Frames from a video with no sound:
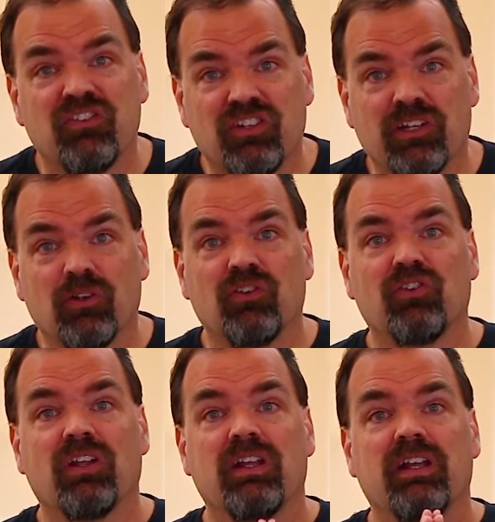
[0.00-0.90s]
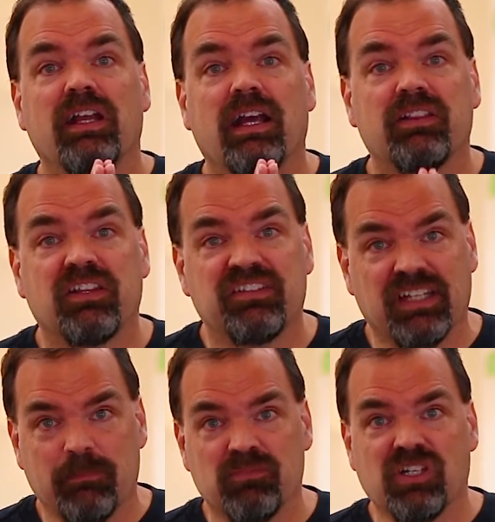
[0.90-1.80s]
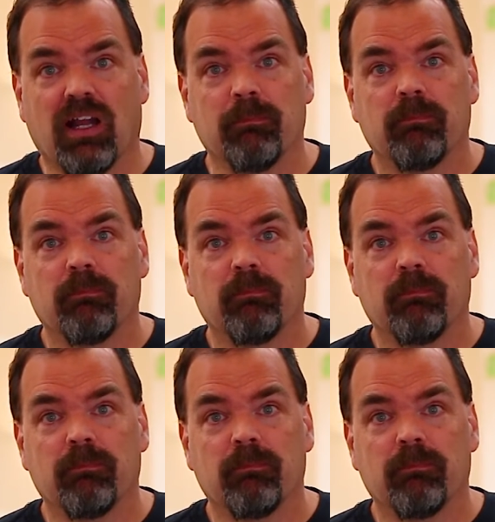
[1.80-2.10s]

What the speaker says: sinners at the same time.